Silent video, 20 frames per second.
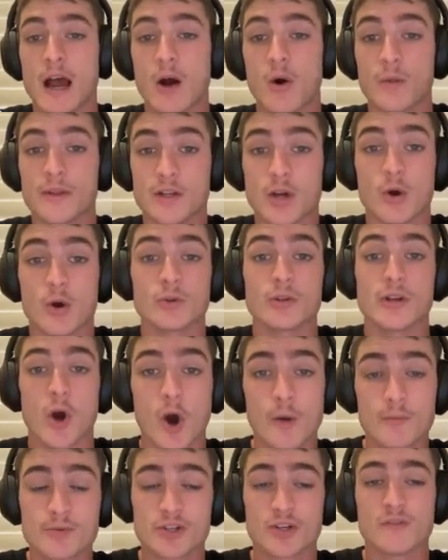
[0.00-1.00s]
or the only
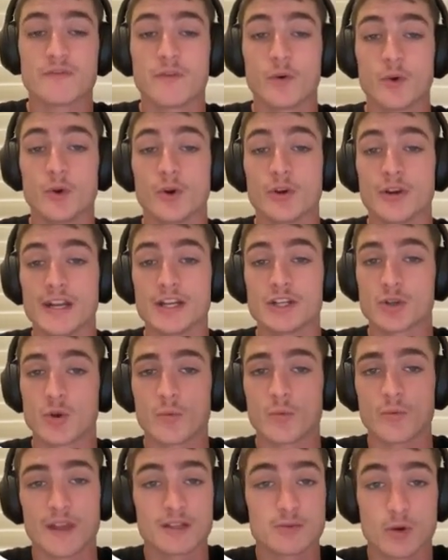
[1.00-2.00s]
option for your niche.
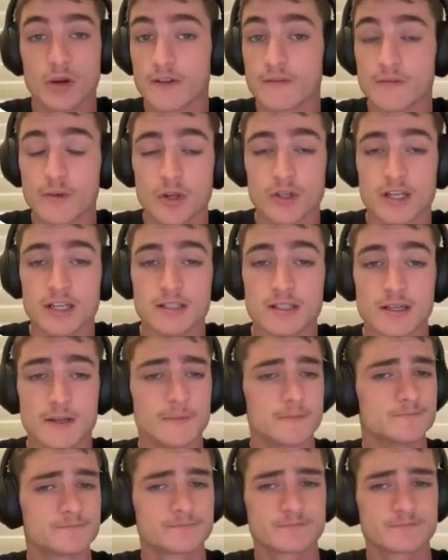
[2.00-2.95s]
So that's what ConvertKit did.